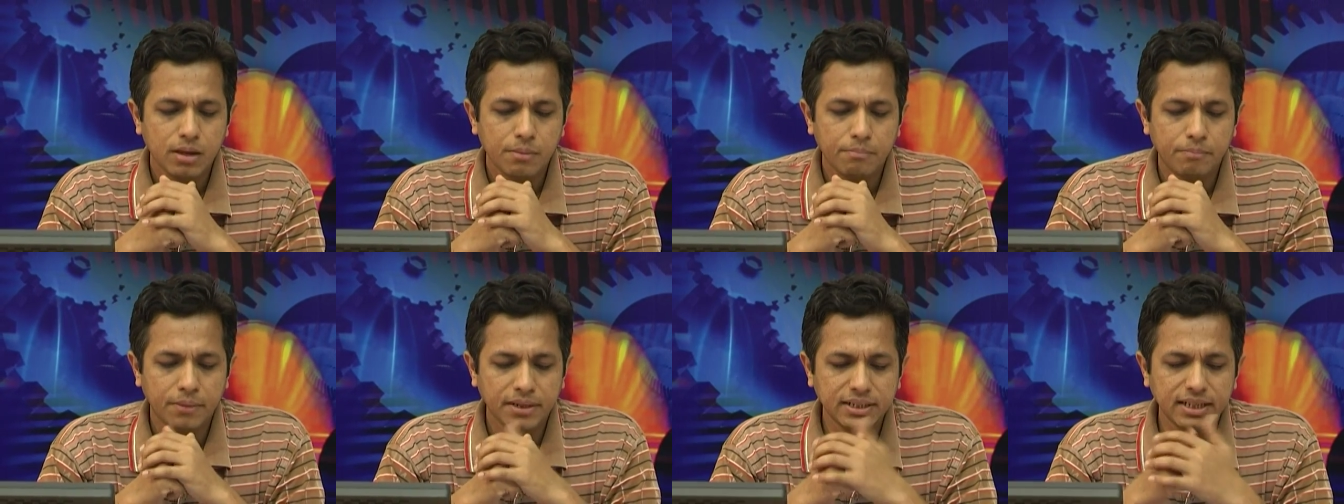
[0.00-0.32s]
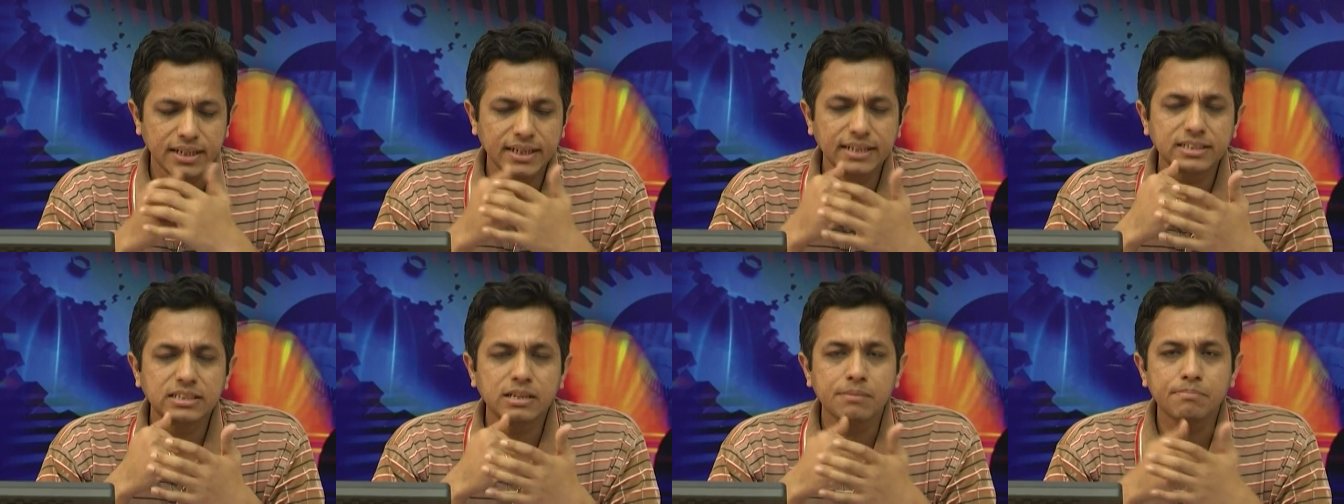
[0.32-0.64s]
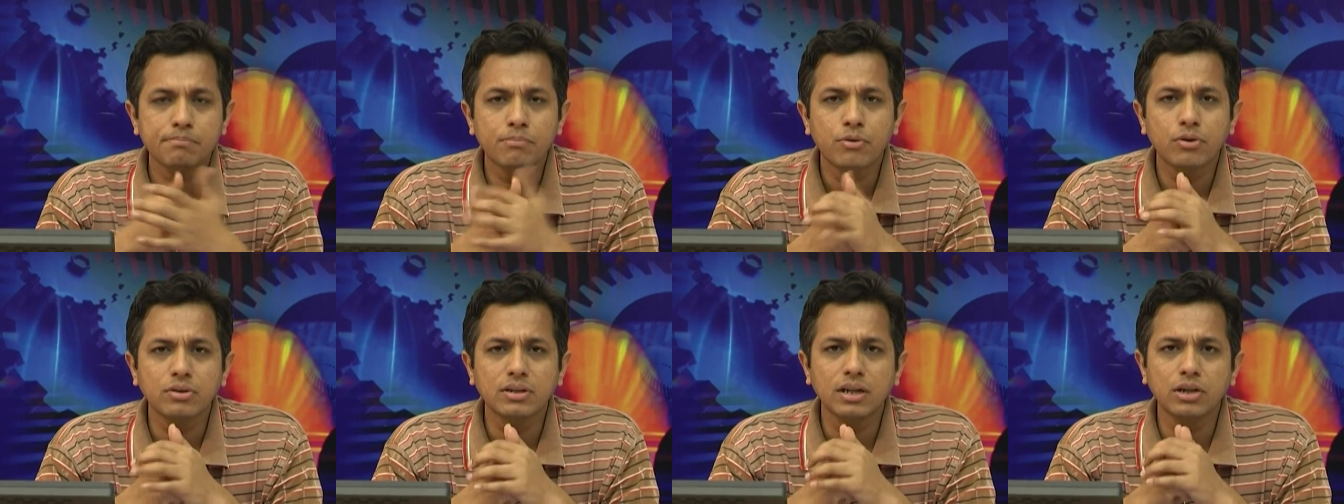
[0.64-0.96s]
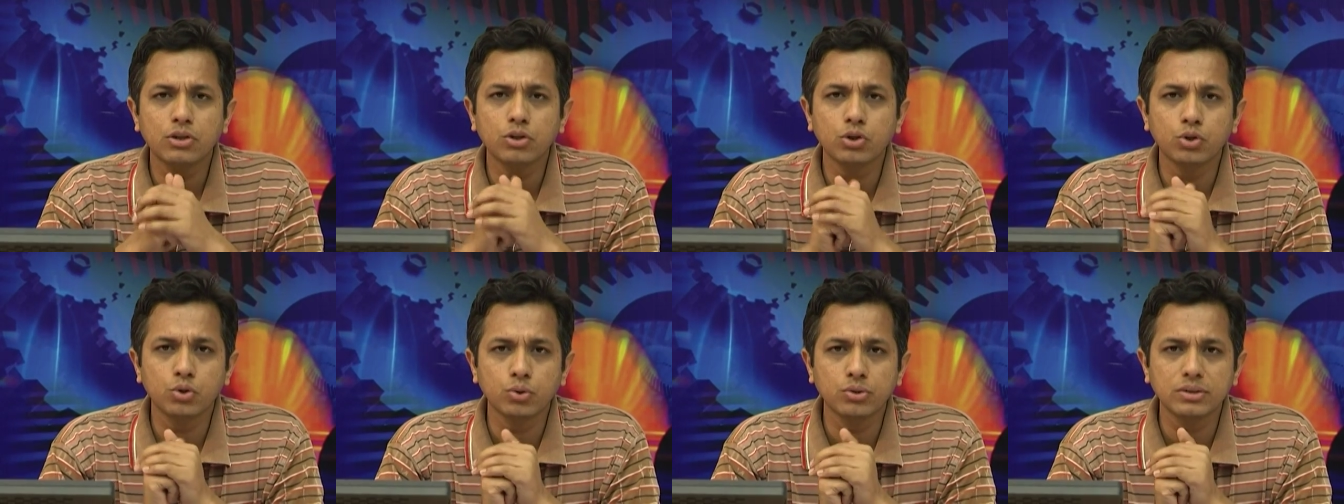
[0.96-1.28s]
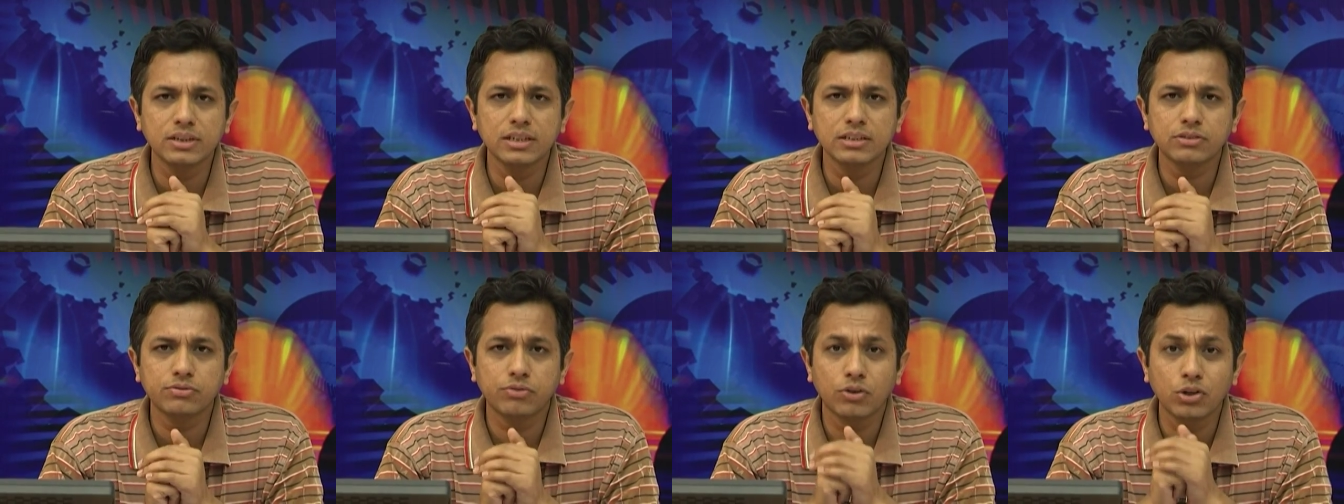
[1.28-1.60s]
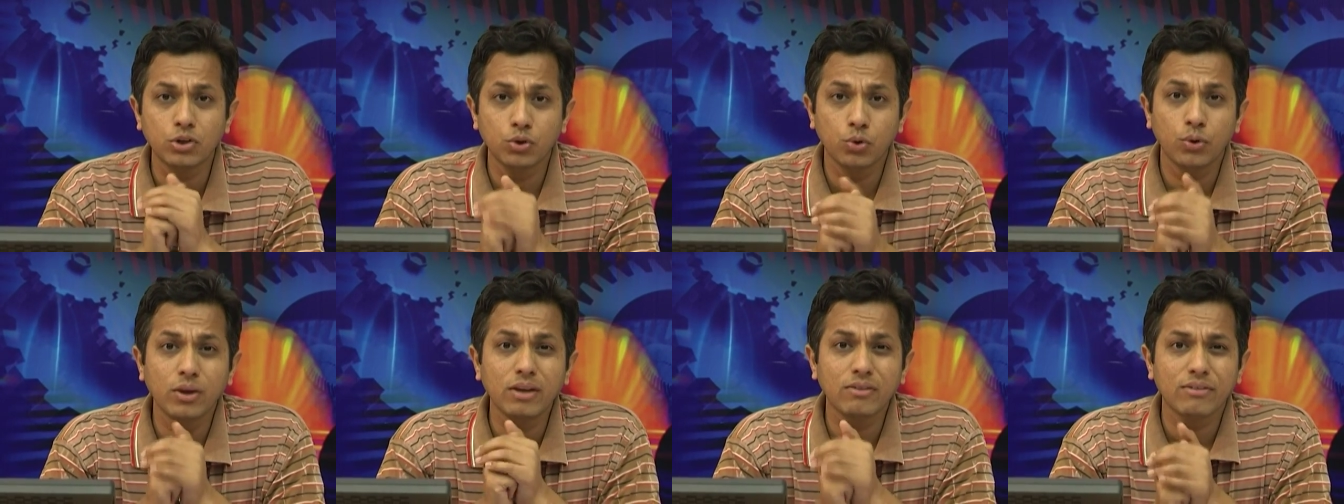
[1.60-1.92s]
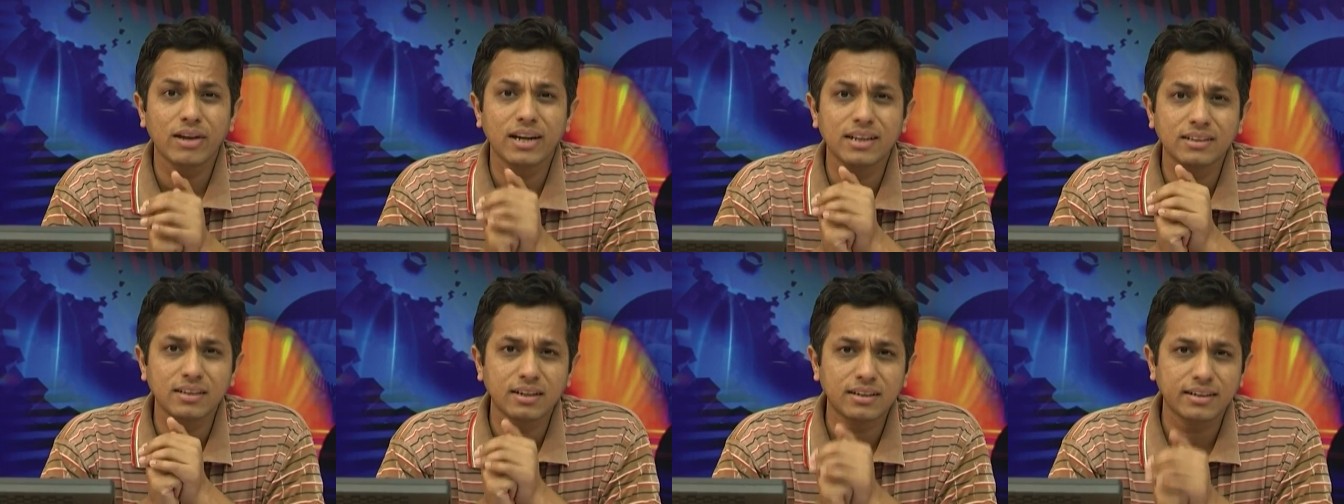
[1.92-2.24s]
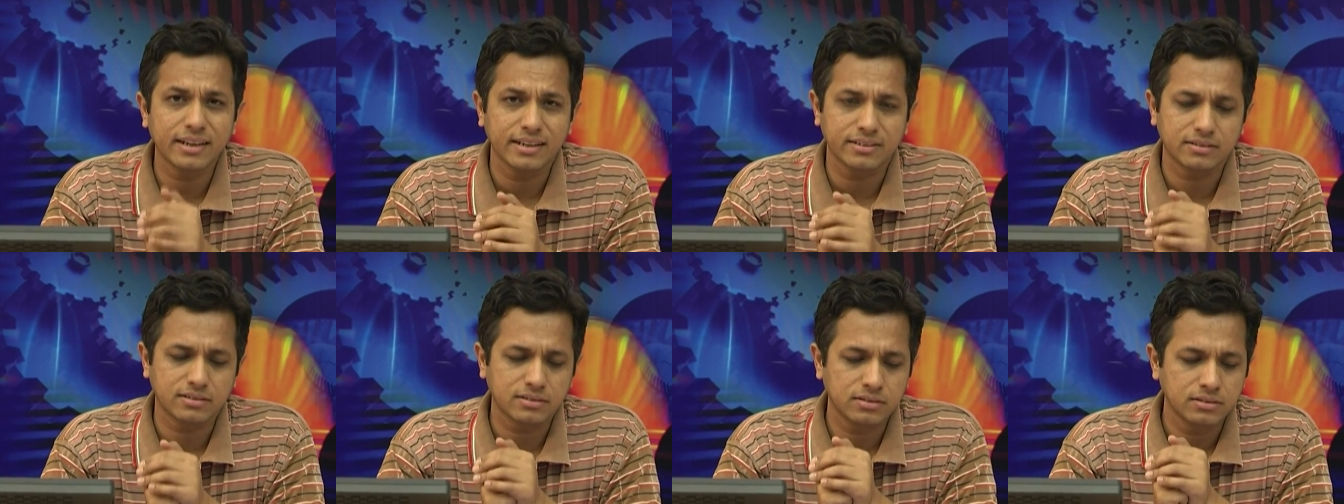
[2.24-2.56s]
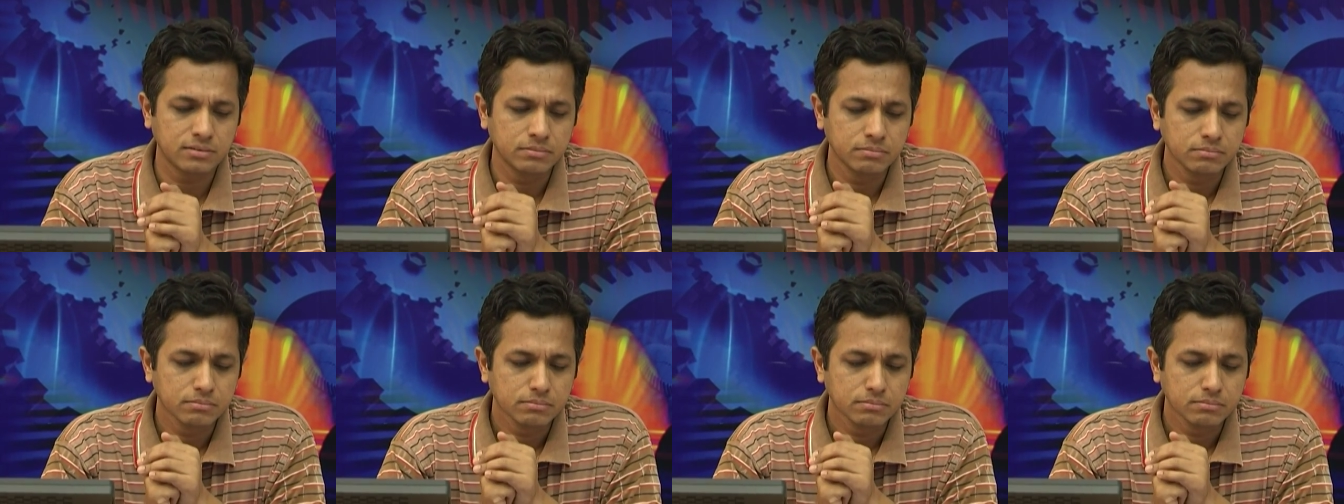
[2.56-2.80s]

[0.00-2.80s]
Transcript: but then it is important that you do this for doing well in the test